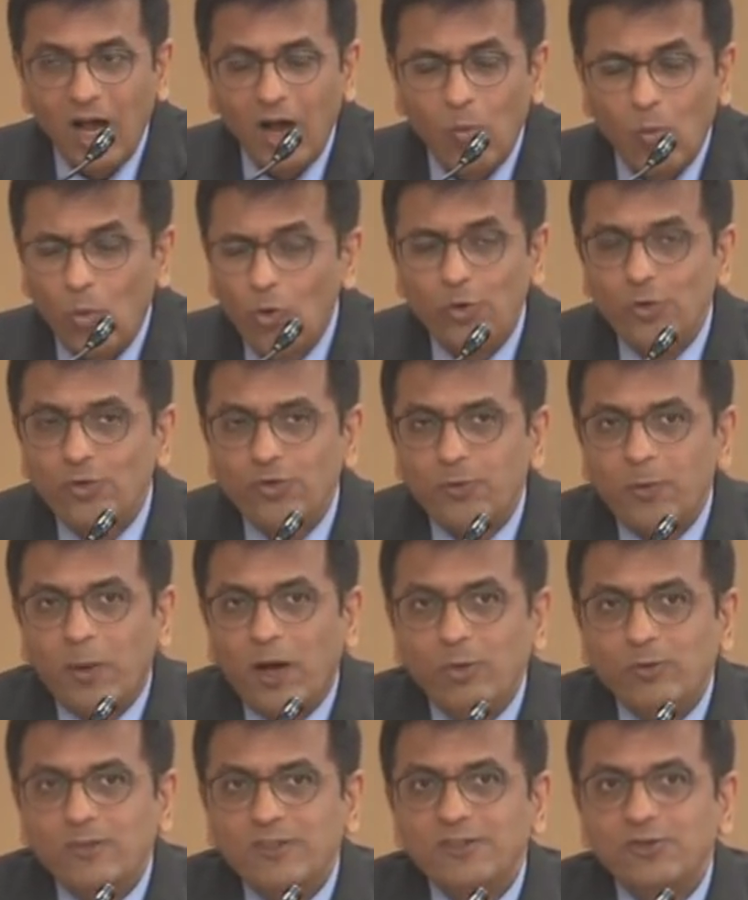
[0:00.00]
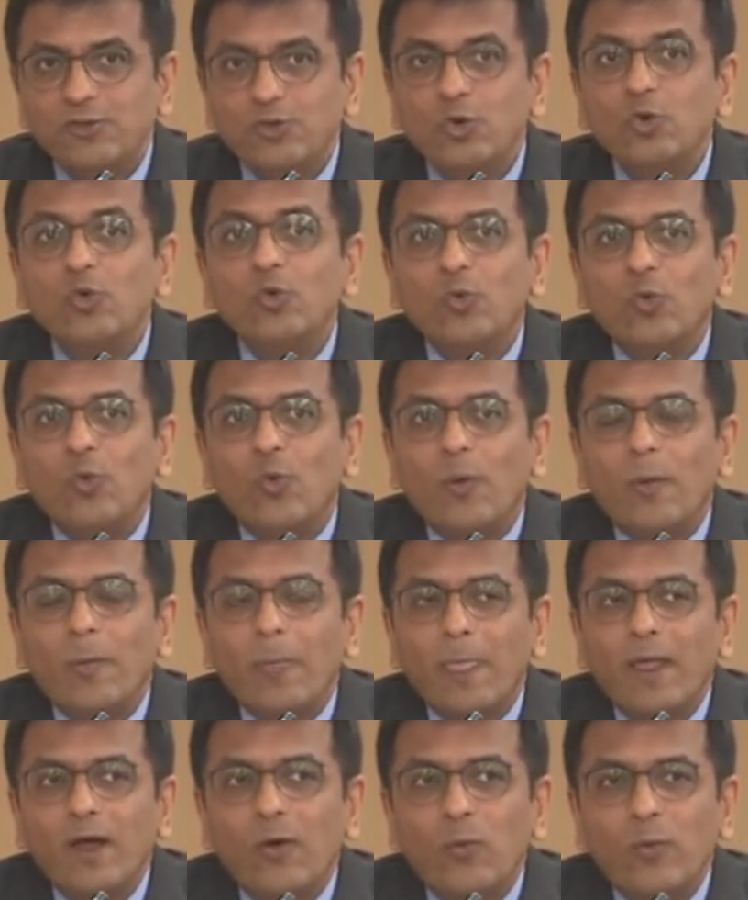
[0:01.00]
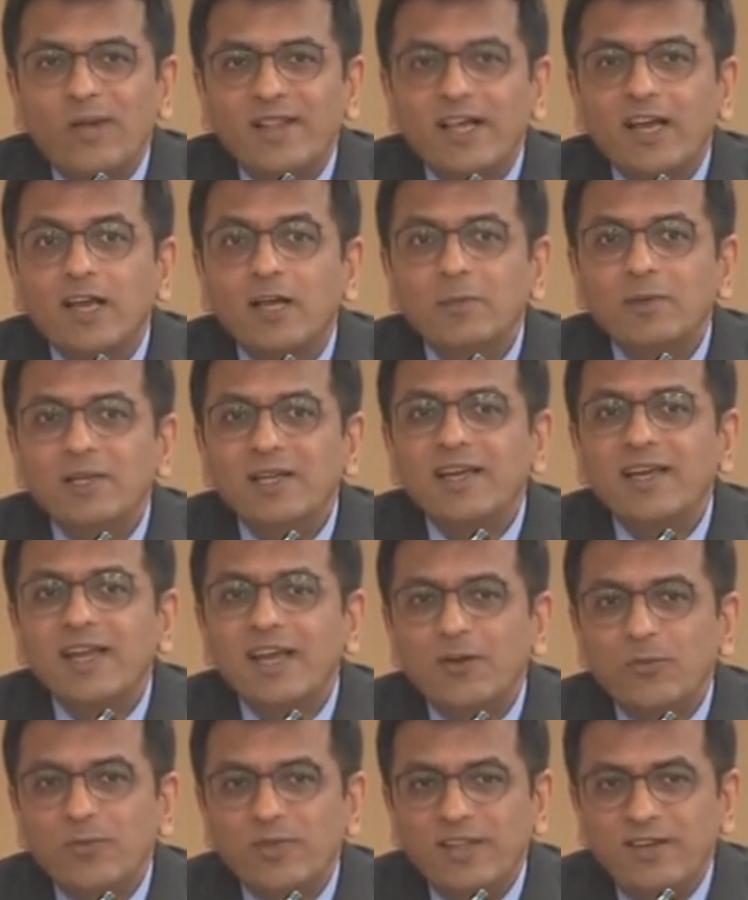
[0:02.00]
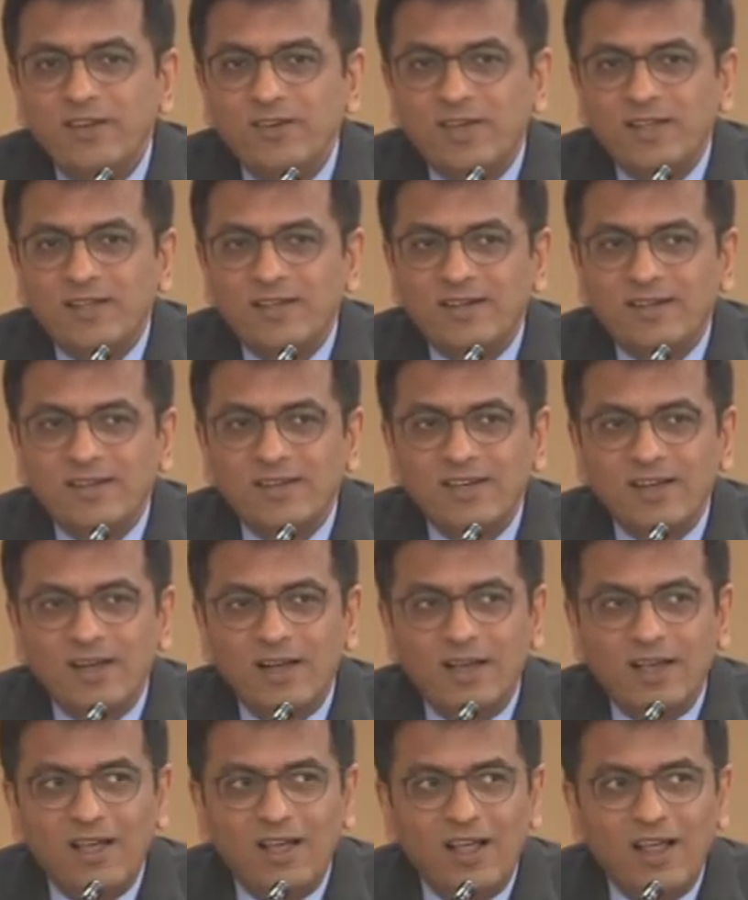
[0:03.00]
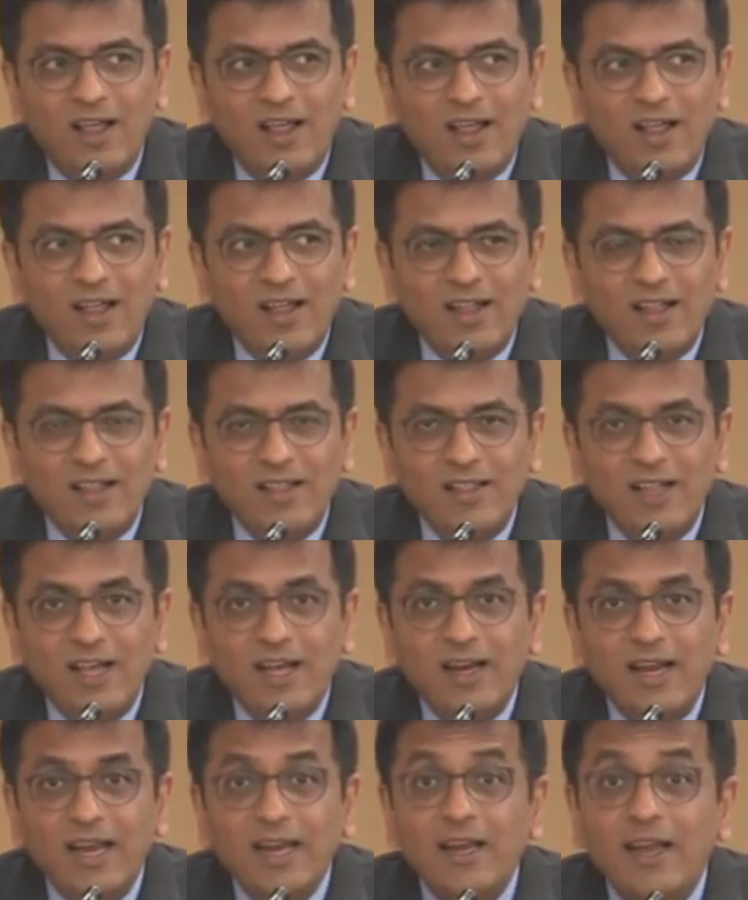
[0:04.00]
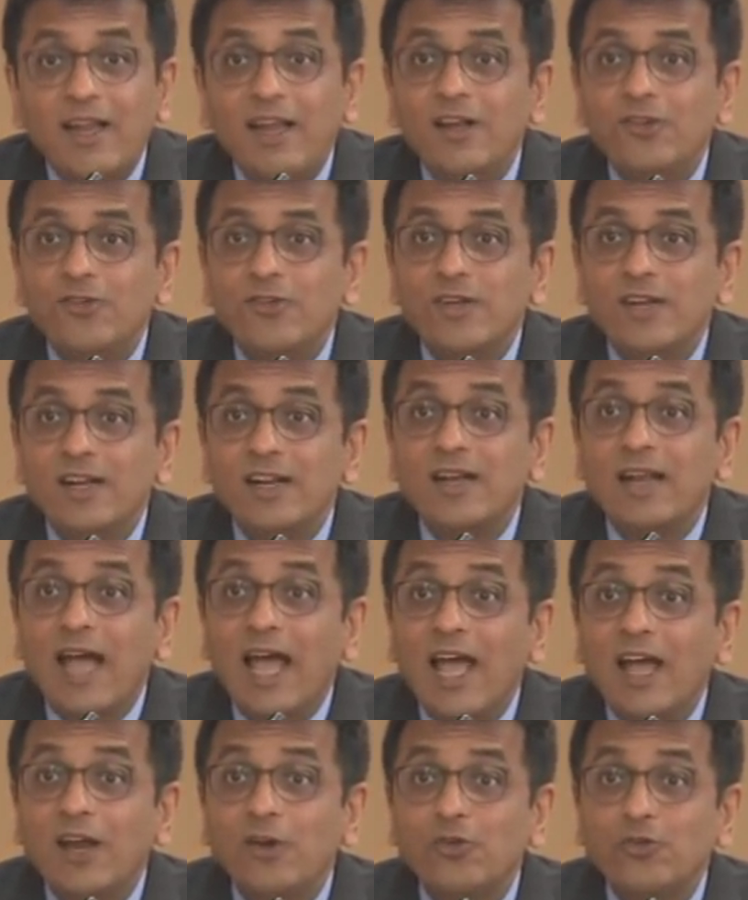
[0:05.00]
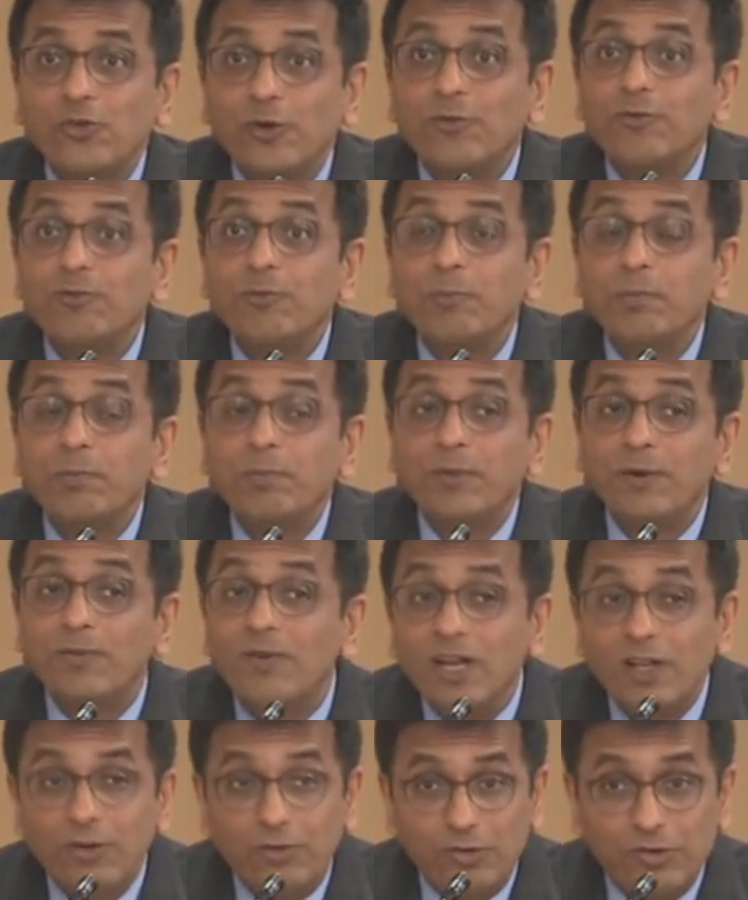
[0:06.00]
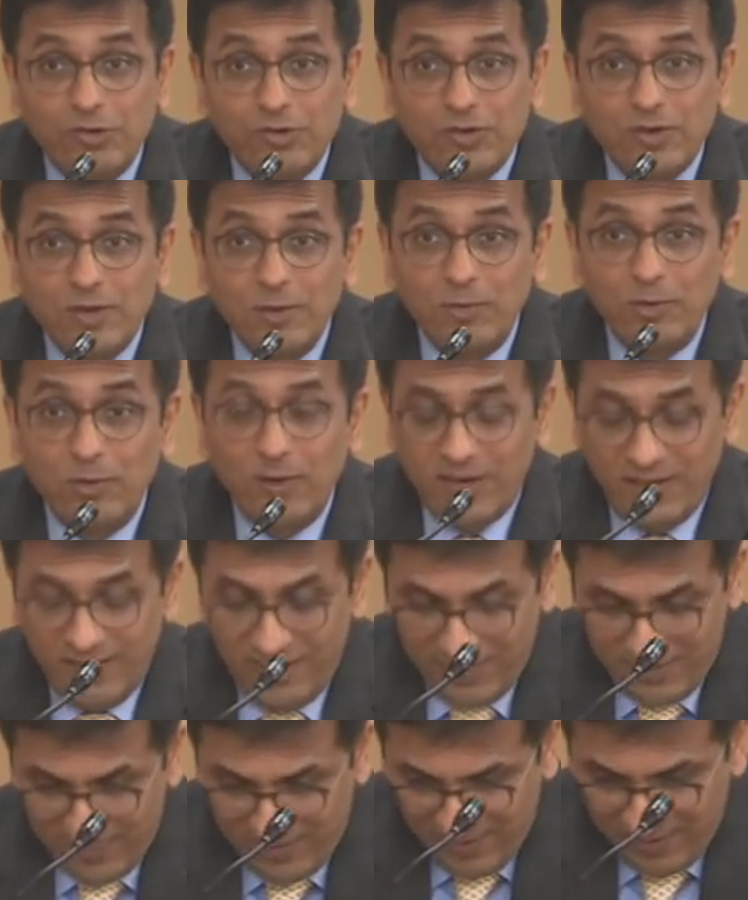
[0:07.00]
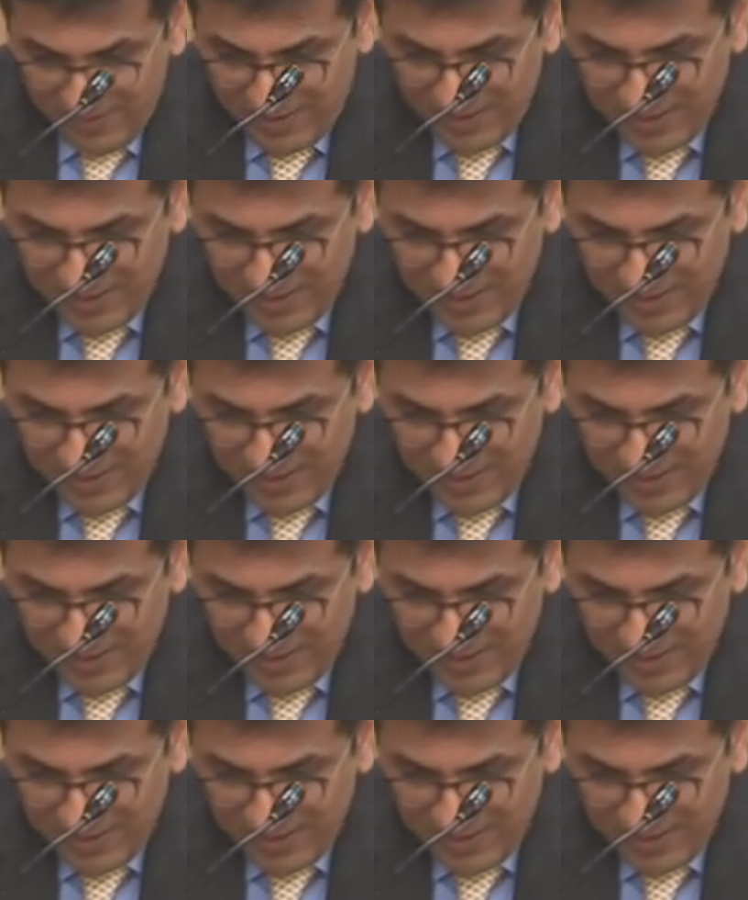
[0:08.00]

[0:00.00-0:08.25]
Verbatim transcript: What do spouses do when they communicate with each other? They're engaged in an act of privileged communication.